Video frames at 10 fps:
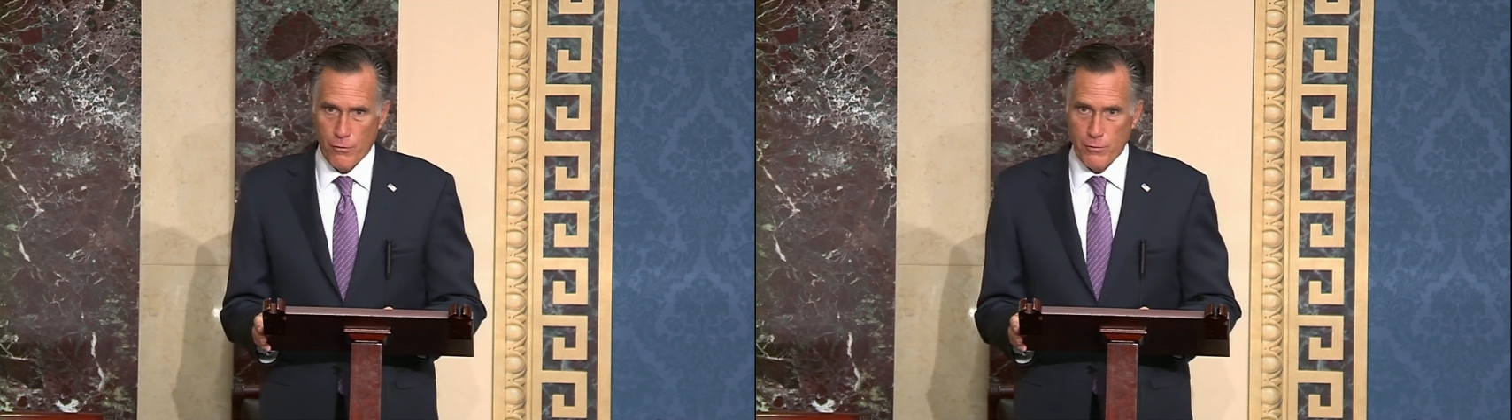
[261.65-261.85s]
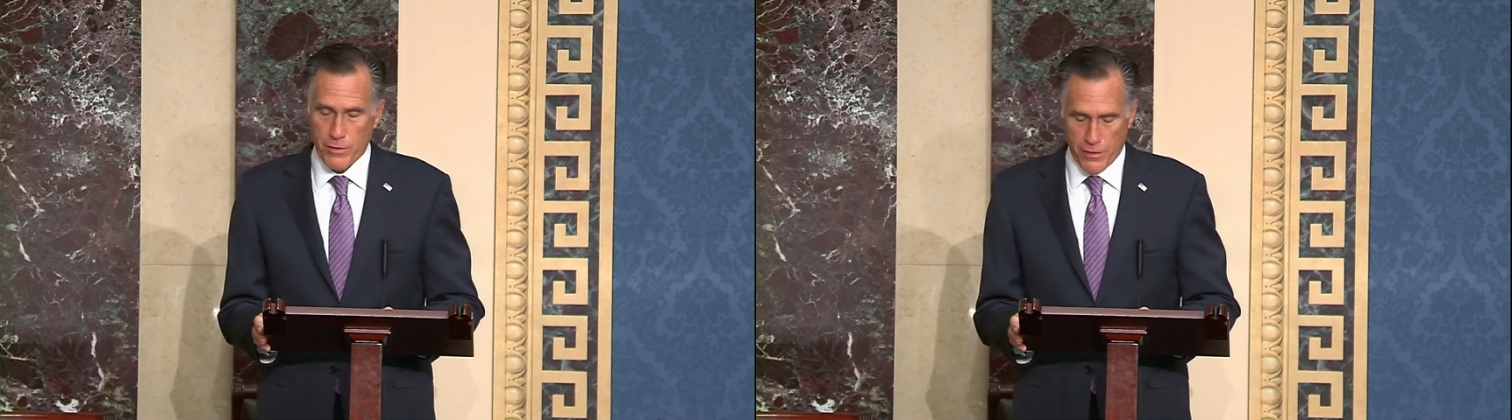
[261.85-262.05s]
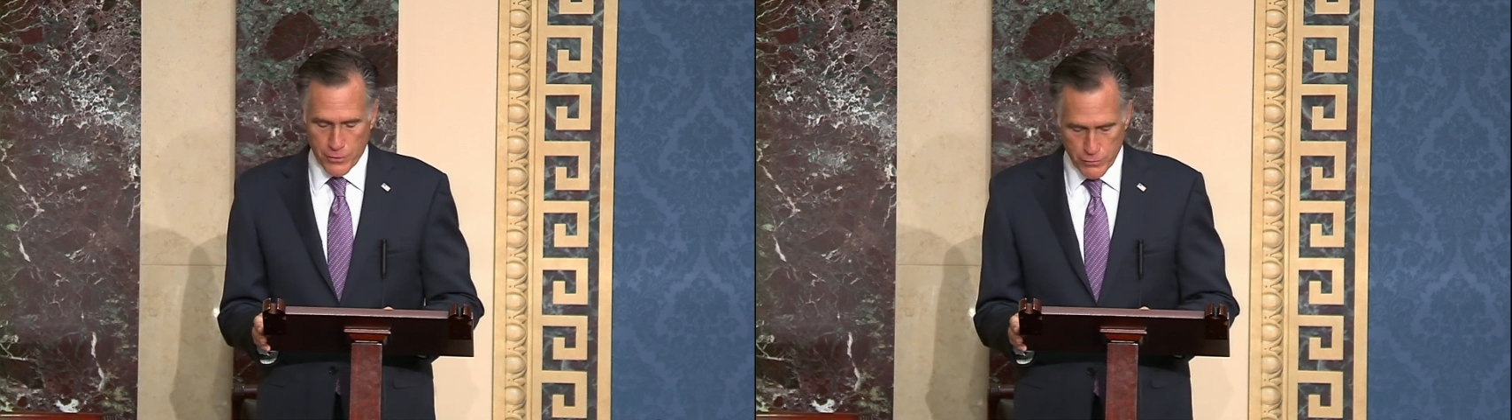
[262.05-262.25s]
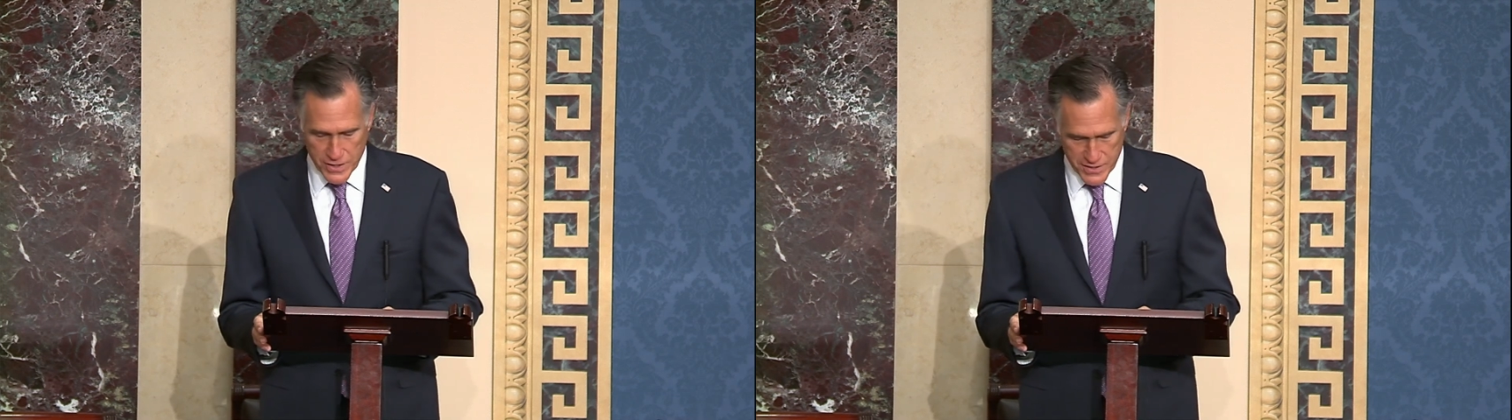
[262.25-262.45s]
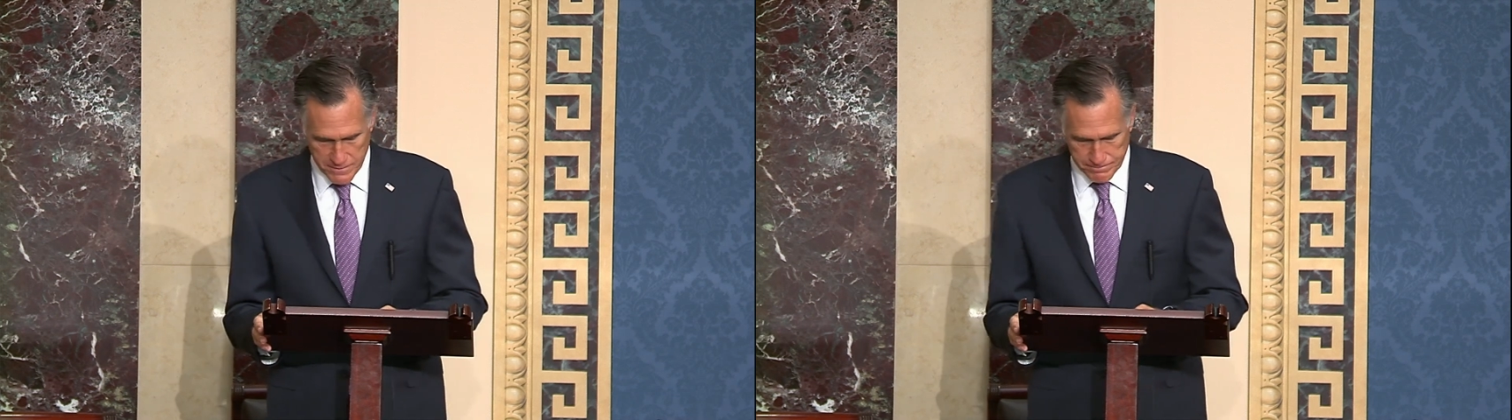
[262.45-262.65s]
rather than
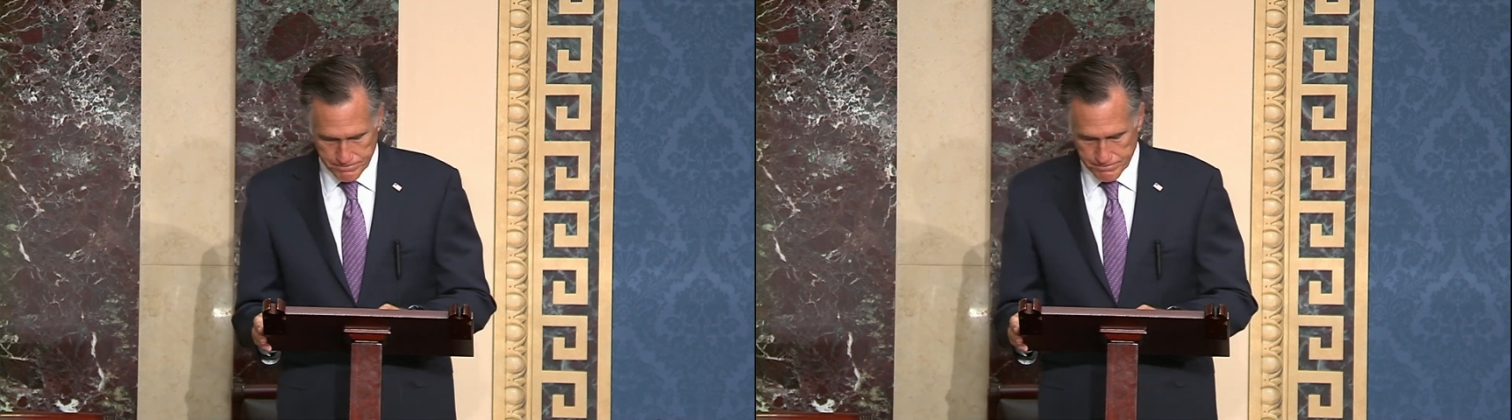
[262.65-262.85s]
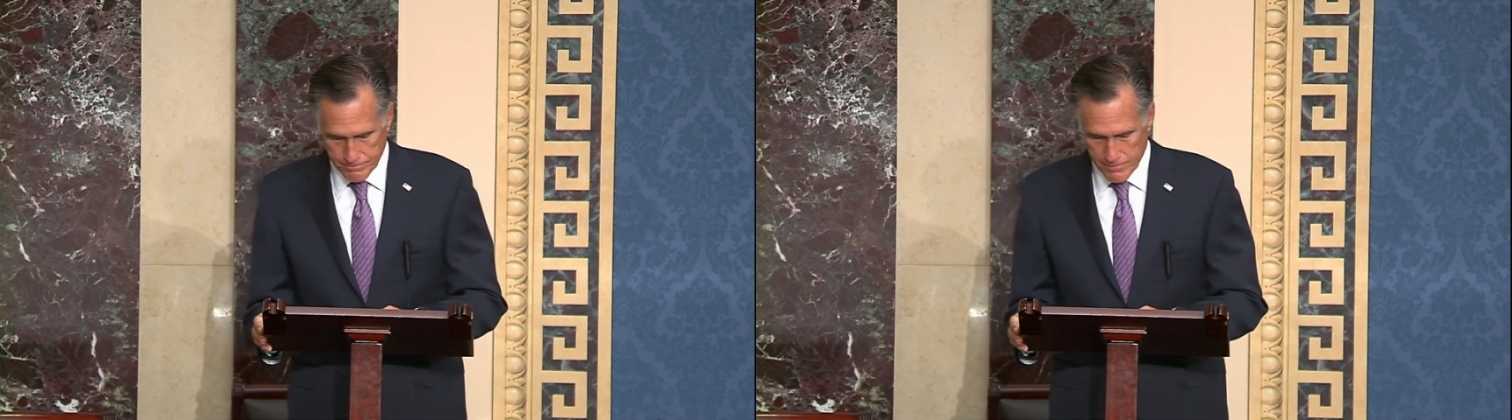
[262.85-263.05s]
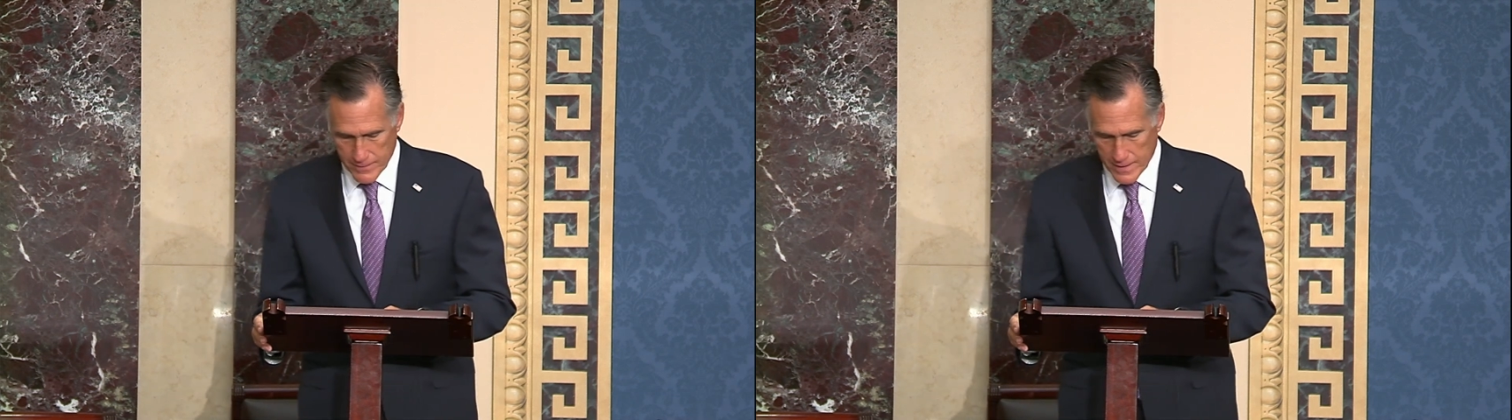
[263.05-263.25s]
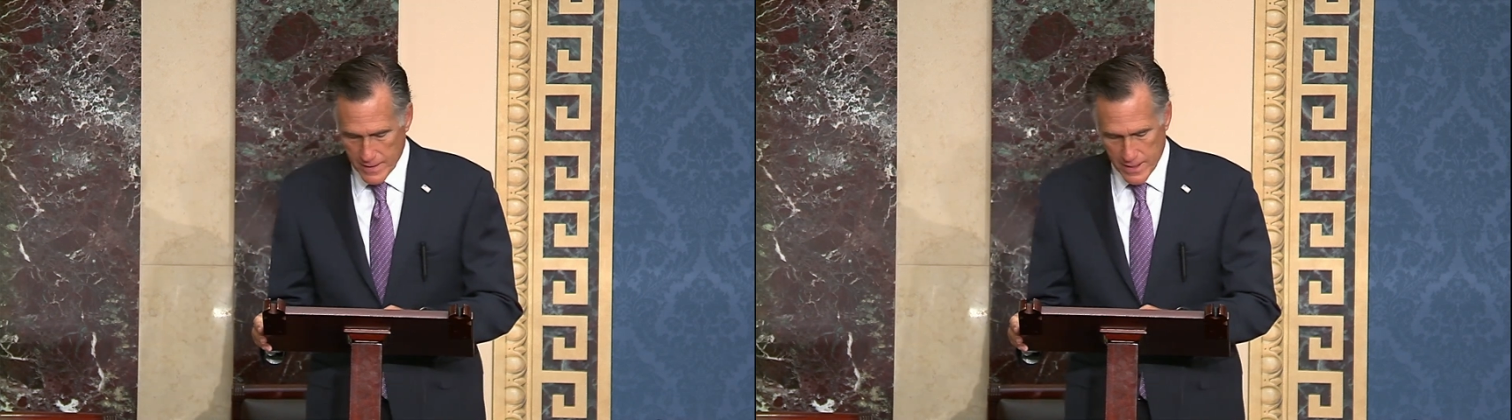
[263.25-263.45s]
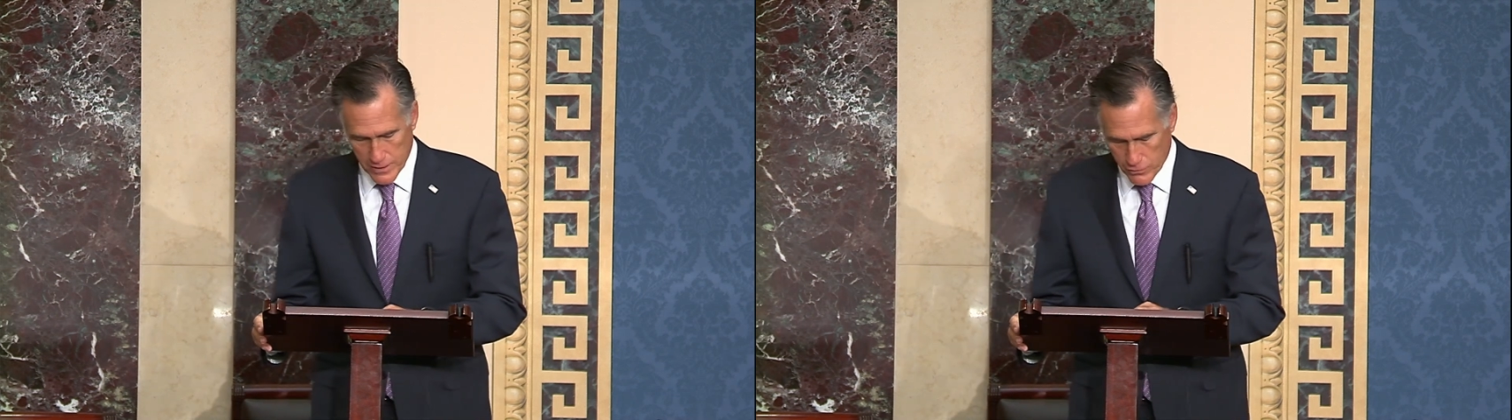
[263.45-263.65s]
reason."
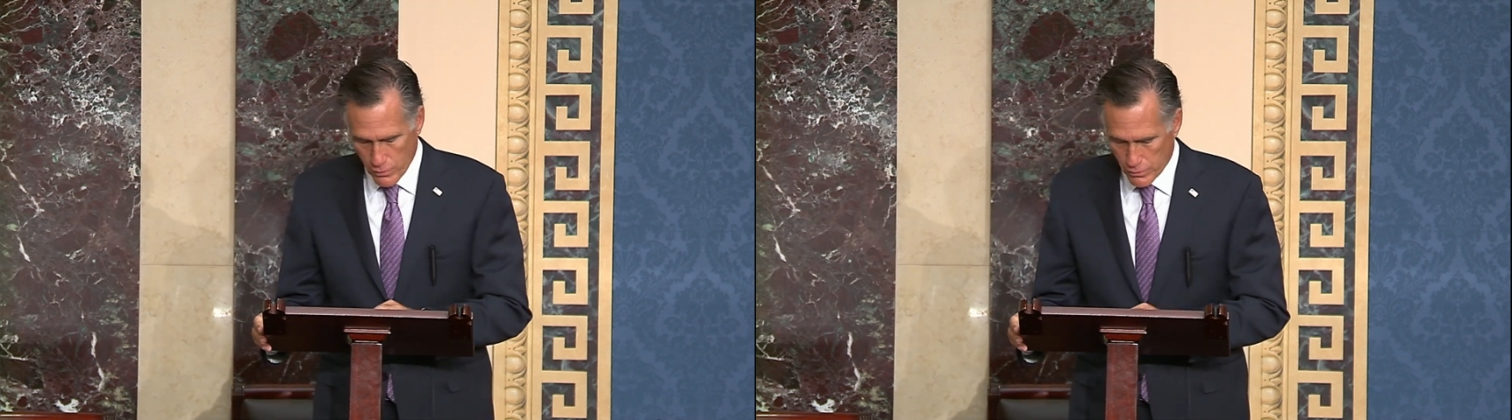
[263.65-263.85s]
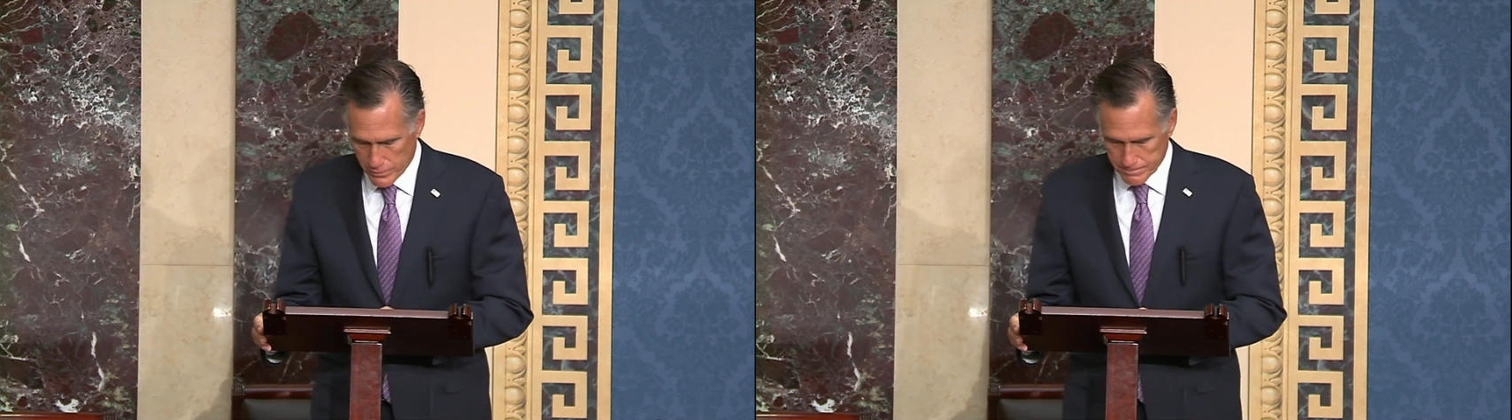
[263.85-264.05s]
End of quote.